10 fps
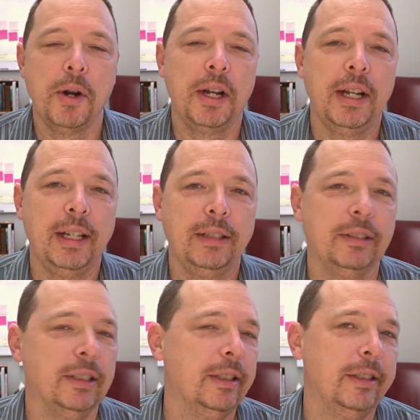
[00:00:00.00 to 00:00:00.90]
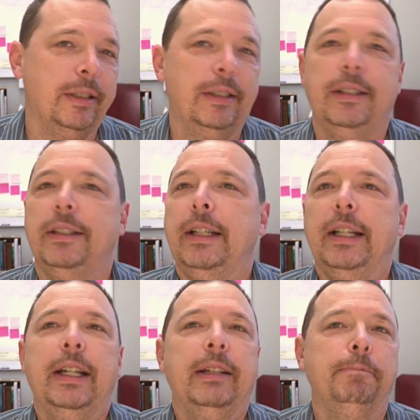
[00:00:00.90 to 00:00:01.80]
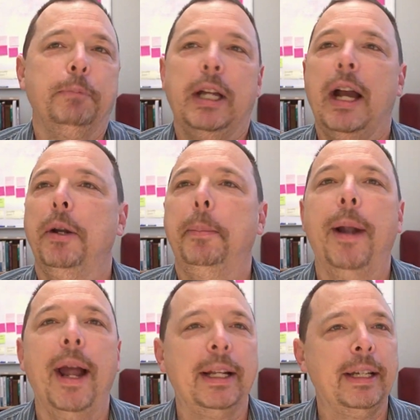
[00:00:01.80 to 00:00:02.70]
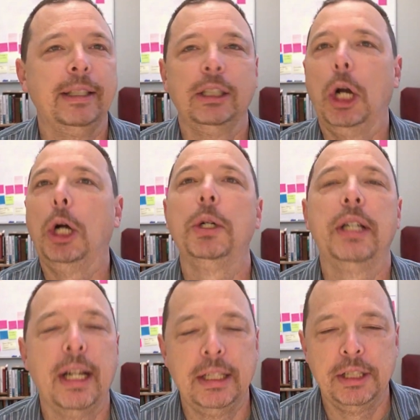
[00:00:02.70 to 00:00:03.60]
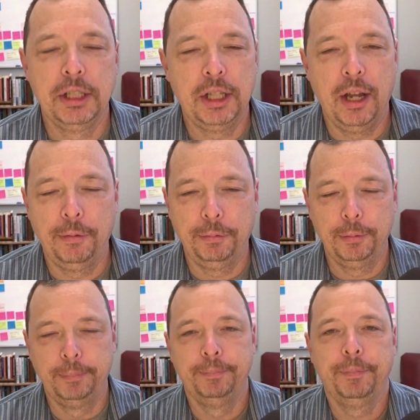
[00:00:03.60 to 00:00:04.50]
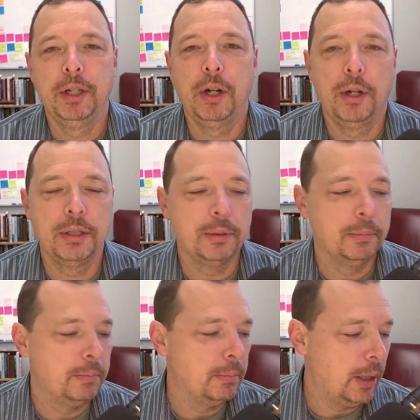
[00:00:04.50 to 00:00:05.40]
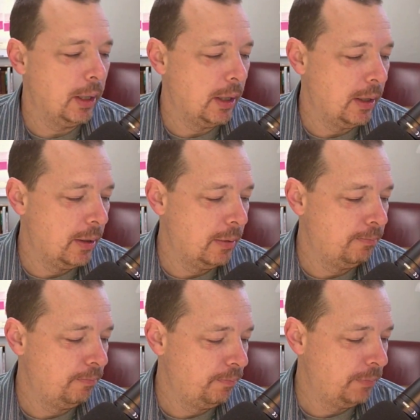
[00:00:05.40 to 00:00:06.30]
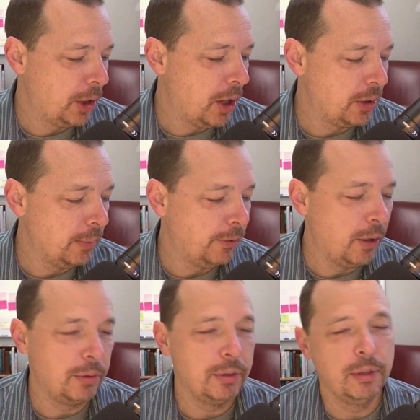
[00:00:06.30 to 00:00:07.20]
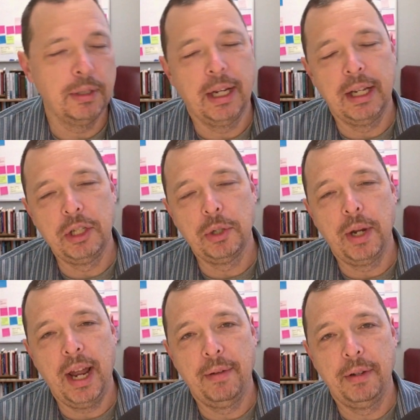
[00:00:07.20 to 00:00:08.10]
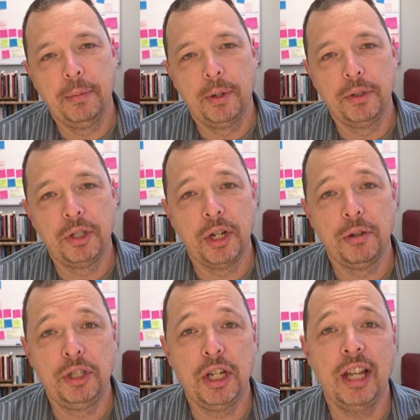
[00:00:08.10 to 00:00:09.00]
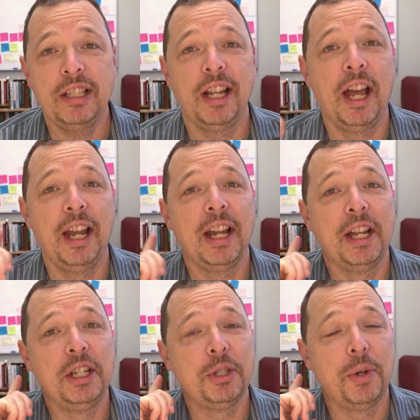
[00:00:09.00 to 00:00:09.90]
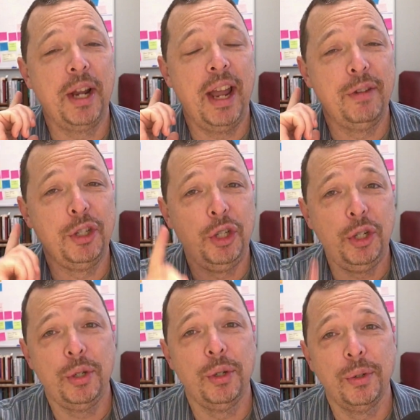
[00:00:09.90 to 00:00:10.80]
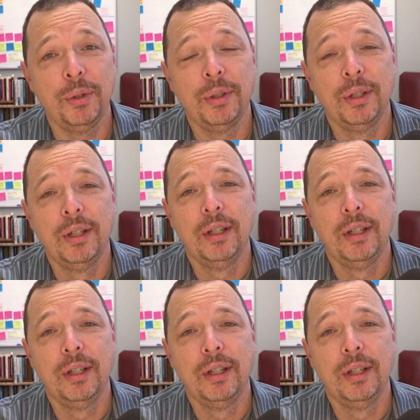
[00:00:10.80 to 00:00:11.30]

marketing, chiropractic, all kinds of stuff. They're awesome. Um, they're awesome folks, and I enjoy having them on the show, just like I enjoy having you